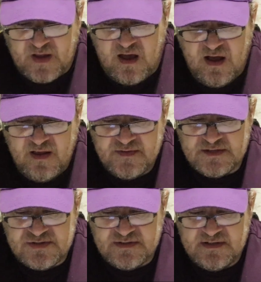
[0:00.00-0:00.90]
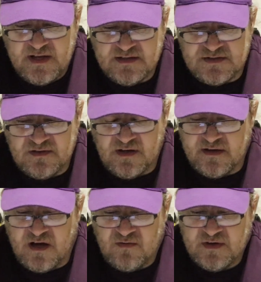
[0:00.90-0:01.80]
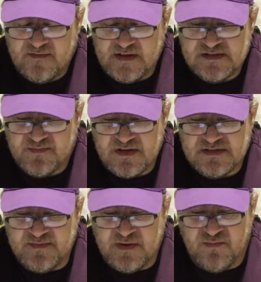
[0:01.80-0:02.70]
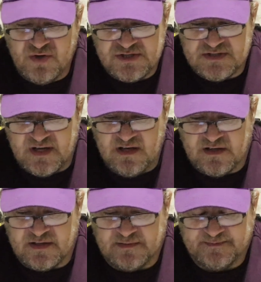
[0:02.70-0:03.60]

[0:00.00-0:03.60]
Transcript: and the Trinidad Douglas. Now I wonder if that's supposed to be Butch Taylor,